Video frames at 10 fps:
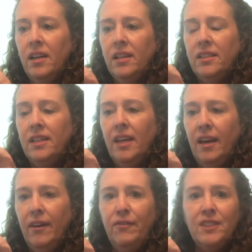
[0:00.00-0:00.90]
to
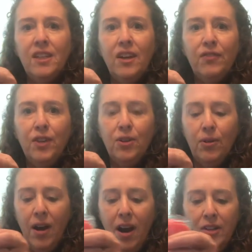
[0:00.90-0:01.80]
gift. If you
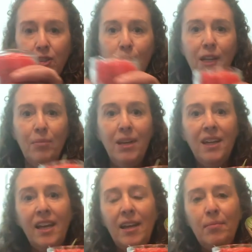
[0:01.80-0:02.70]
are joining
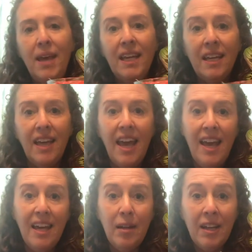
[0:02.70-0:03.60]
me in making
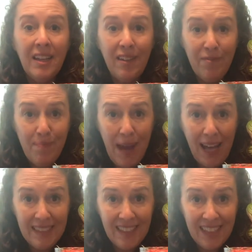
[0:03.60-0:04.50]
8 gift
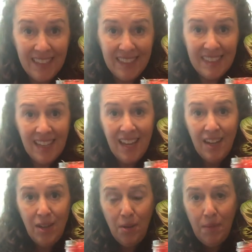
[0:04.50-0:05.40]
baskets,
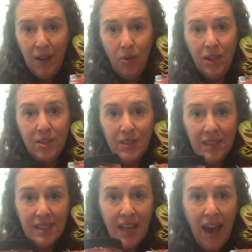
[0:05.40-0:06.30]
you might want to use
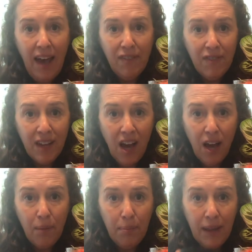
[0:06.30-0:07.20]
these 1/2
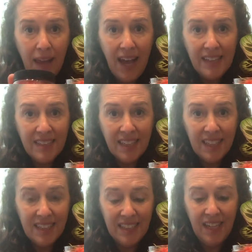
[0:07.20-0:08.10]
cup
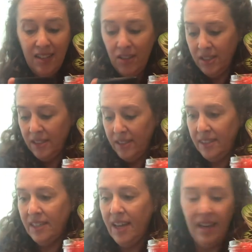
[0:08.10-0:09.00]
plastic containers
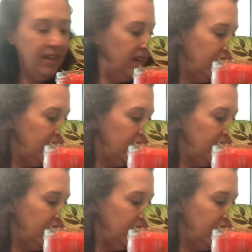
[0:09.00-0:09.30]
instead.